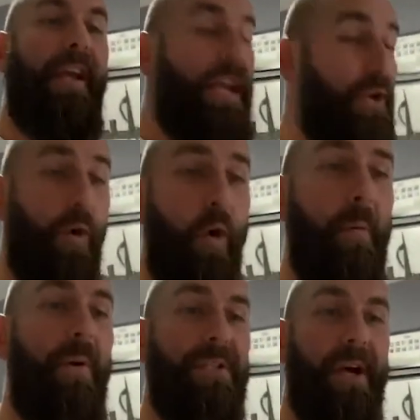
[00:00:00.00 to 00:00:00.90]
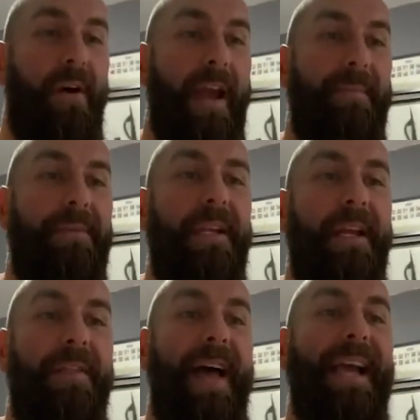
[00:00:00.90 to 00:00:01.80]
in normal times,
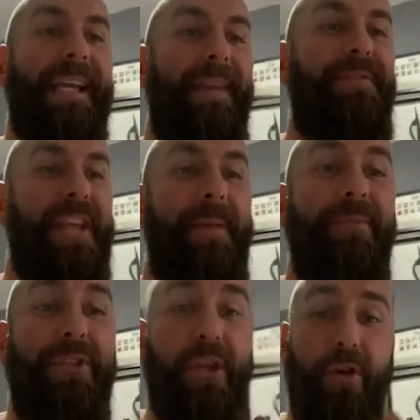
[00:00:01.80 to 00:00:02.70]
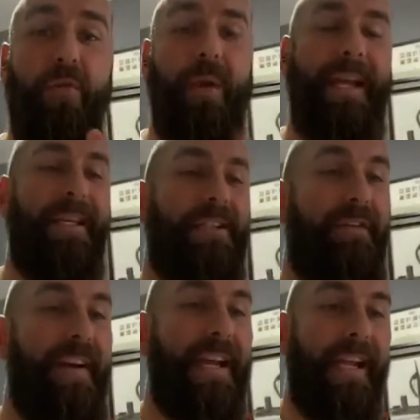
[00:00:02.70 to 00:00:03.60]
that gives them two weeks
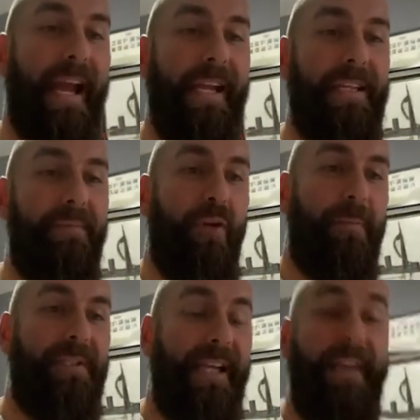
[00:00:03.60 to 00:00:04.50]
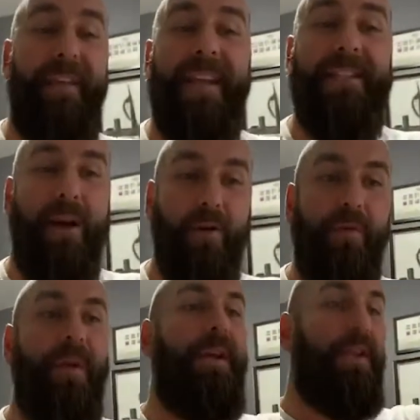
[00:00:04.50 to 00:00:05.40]
to vacate the property, and if they
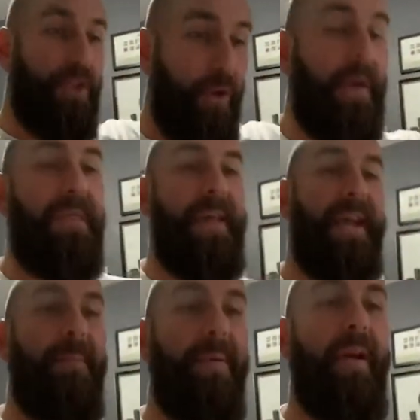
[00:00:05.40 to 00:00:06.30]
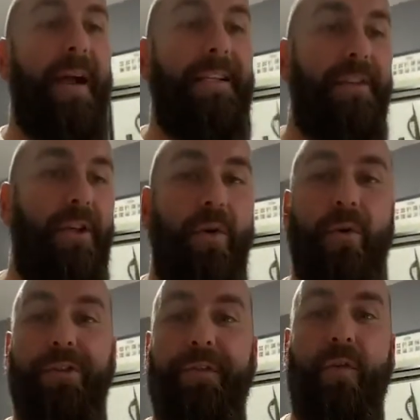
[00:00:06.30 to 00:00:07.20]
don't, you can then apply to the
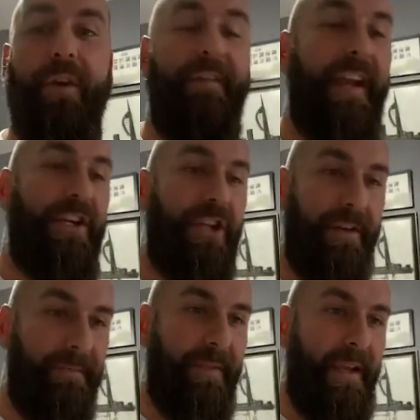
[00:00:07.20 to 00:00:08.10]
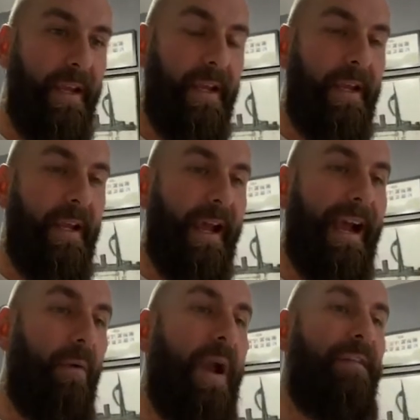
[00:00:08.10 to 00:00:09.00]
courts for an eviction.
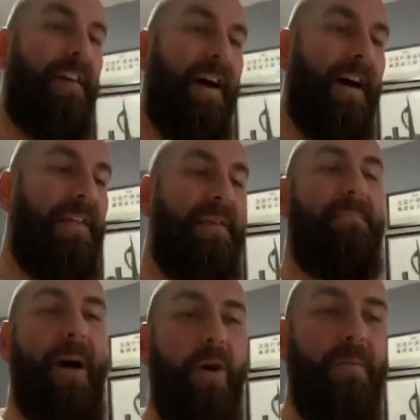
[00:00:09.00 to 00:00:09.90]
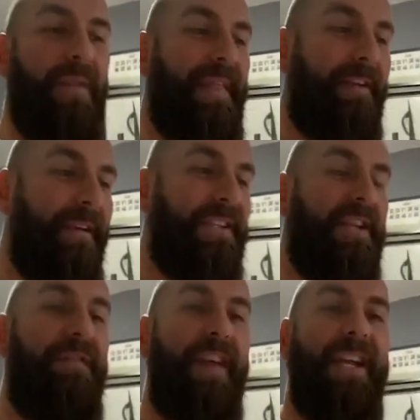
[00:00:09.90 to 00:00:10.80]
However, at the moment, there is
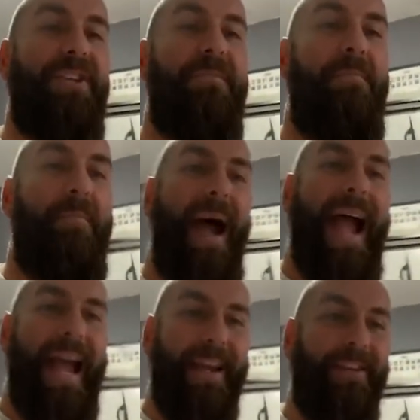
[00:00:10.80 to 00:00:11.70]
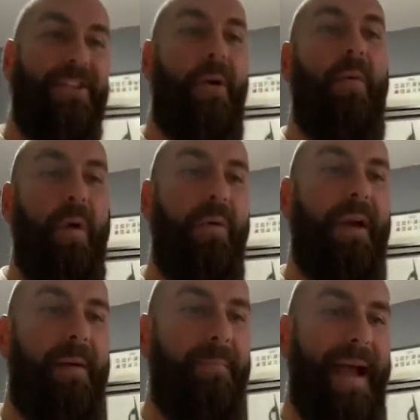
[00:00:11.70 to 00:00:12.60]
an eviction ban, so I will
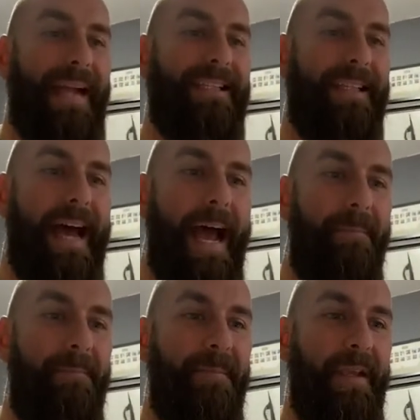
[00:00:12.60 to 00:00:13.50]
come back to that.